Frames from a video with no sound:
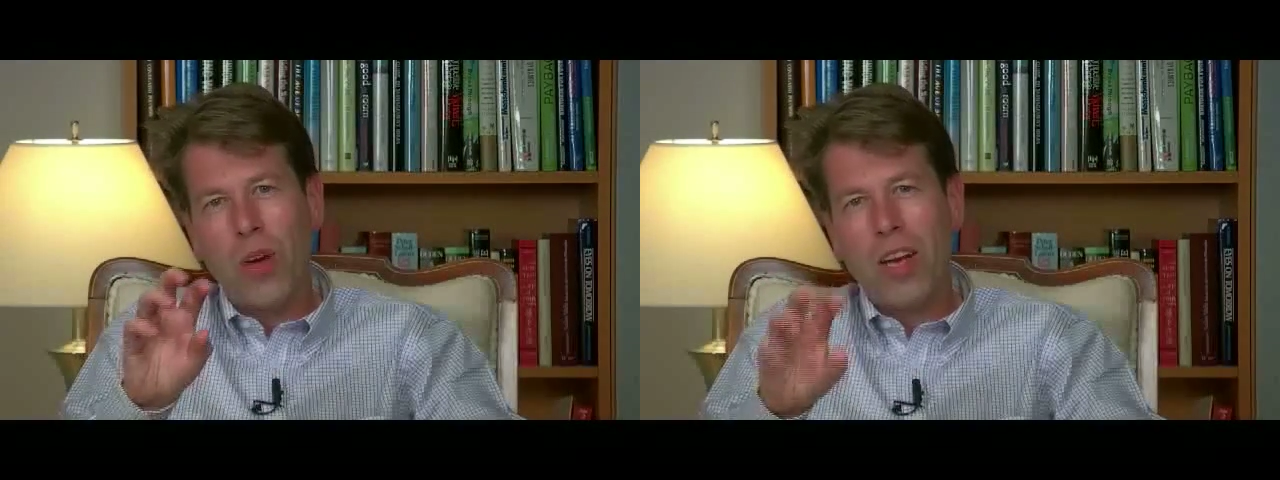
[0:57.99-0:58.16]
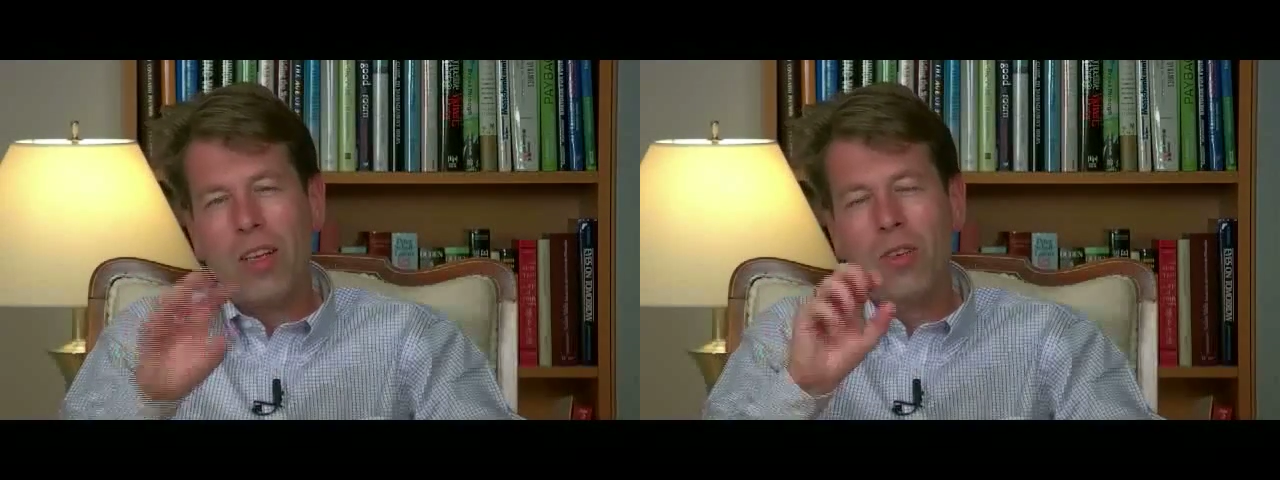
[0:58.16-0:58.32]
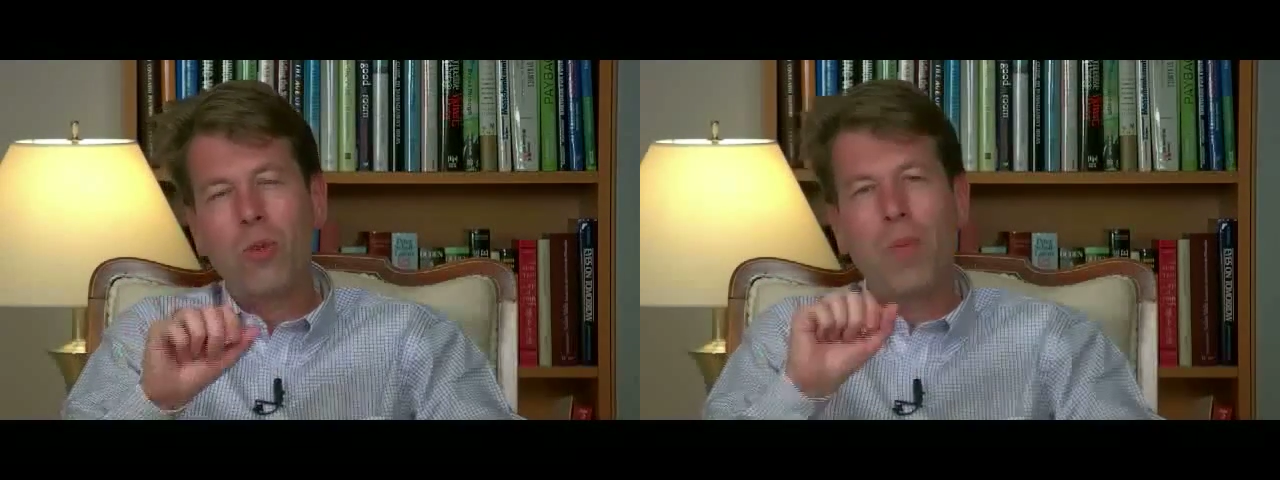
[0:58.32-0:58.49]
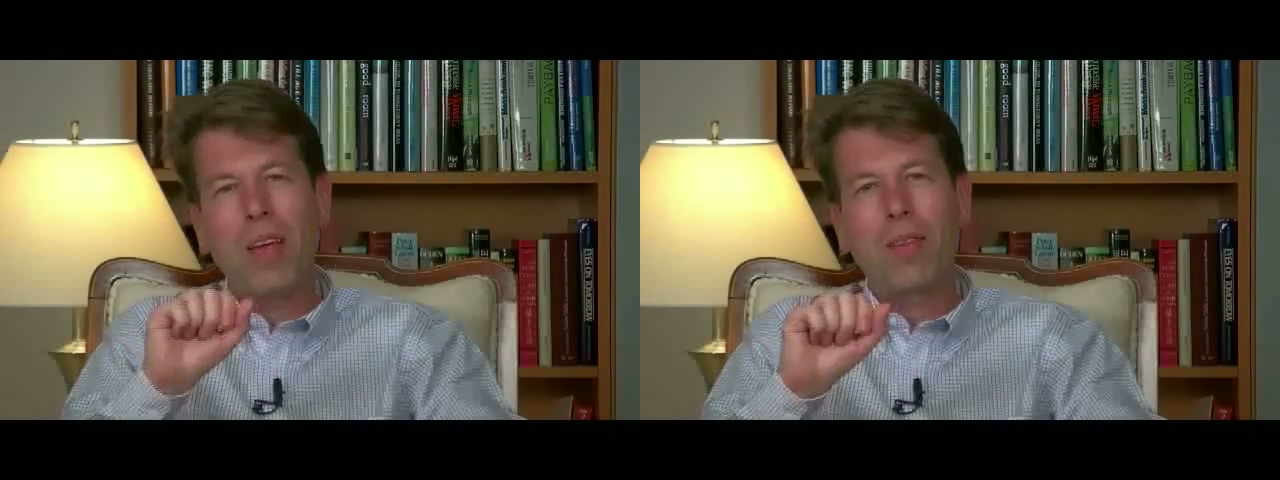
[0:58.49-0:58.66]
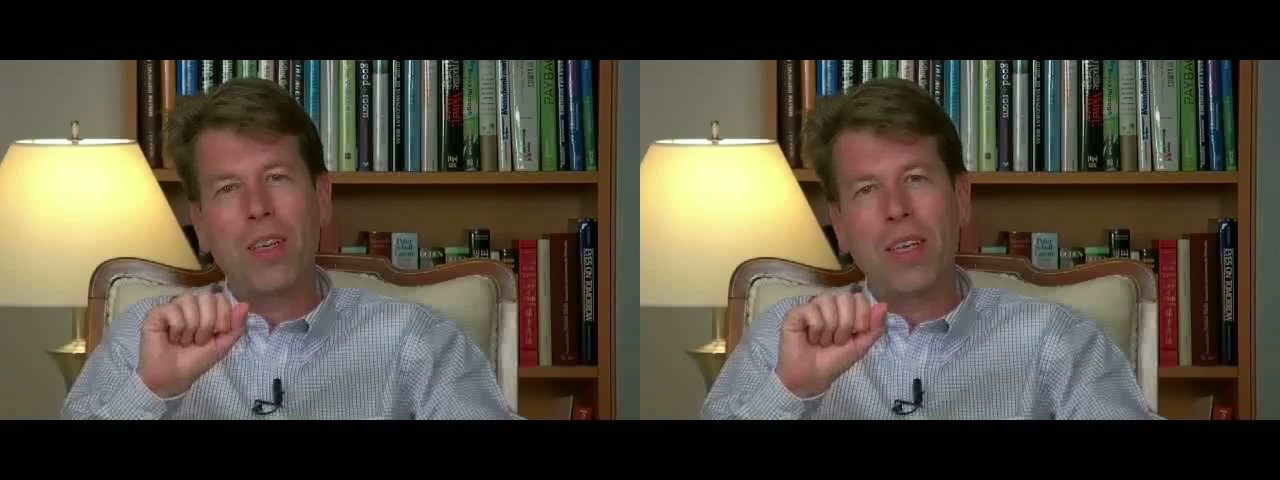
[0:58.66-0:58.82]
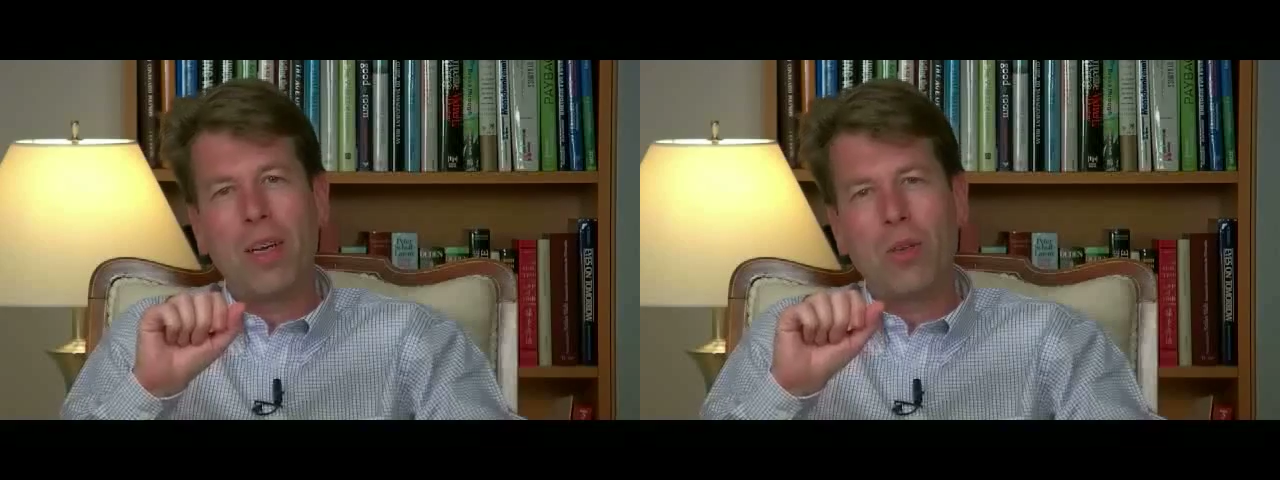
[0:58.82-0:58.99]
ready to
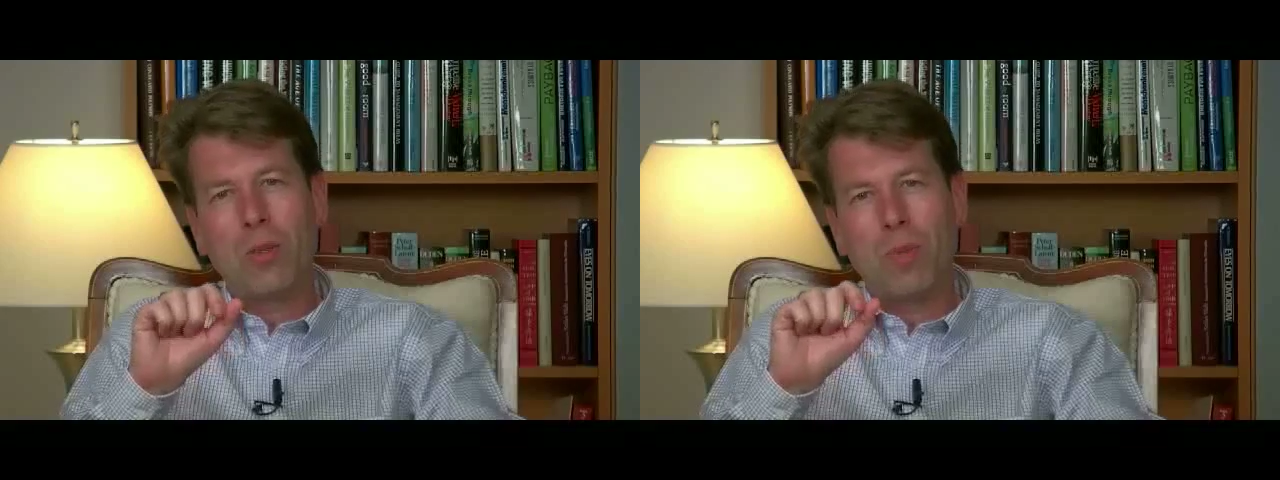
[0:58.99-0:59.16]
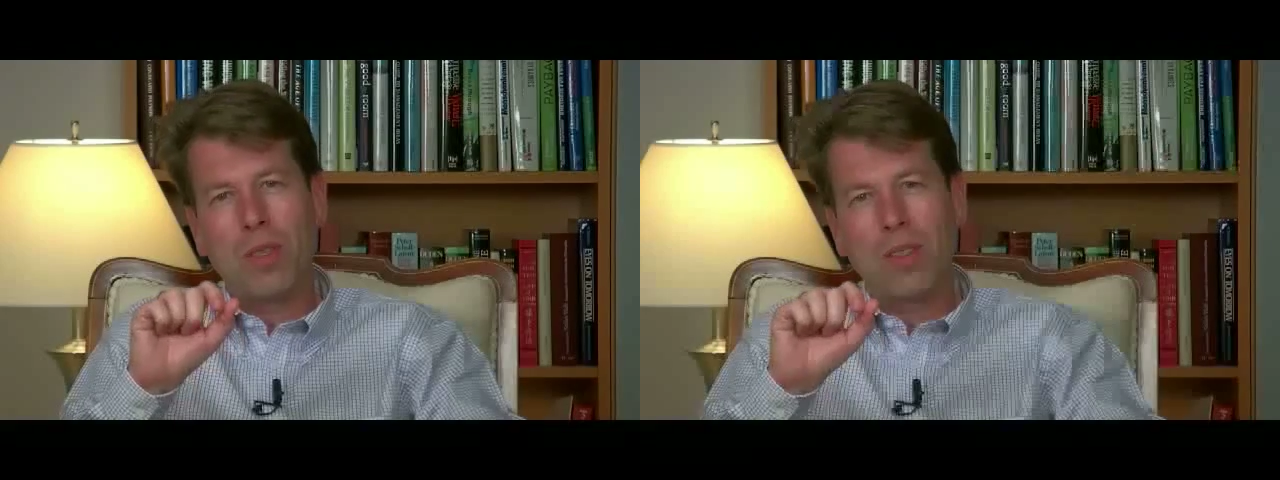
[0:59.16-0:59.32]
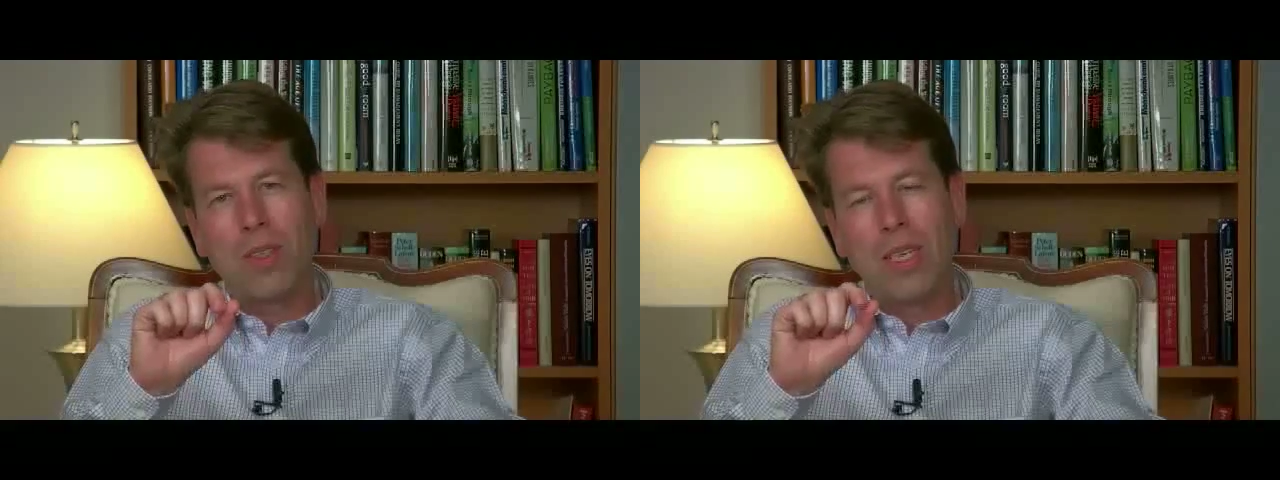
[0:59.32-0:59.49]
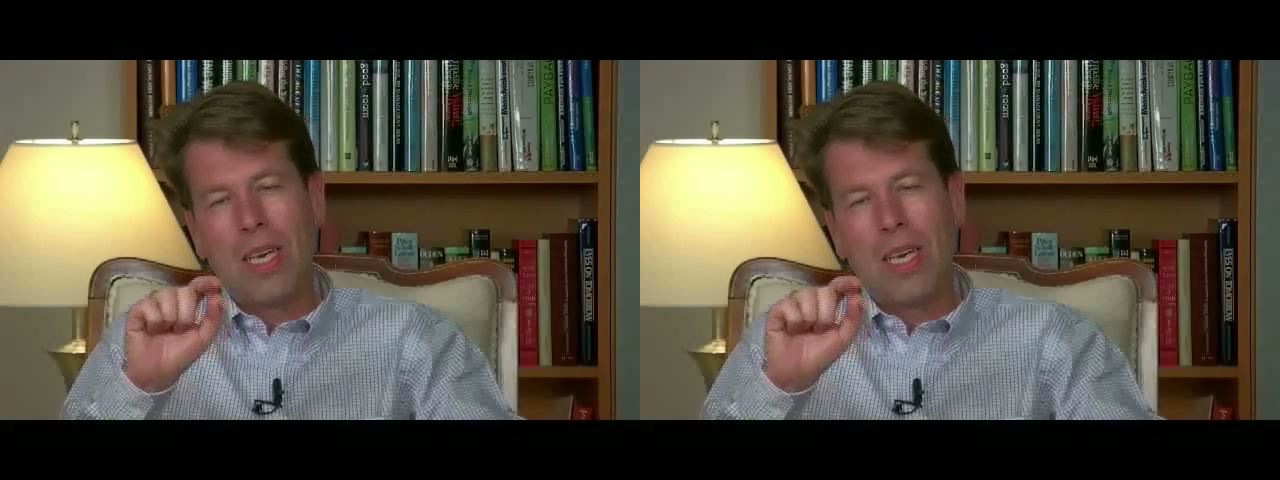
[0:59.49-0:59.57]
make that announcement.